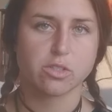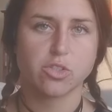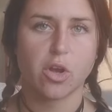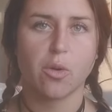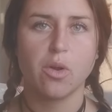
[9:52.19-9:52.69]

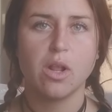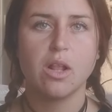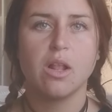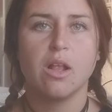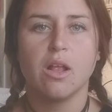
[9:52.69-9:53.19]
So
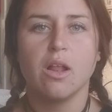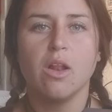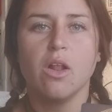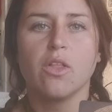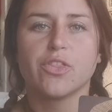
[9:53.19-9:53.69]

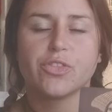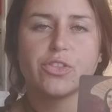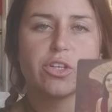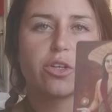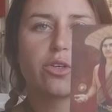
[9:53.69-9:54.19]

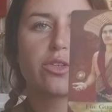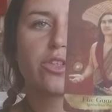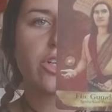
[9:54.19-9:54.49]
the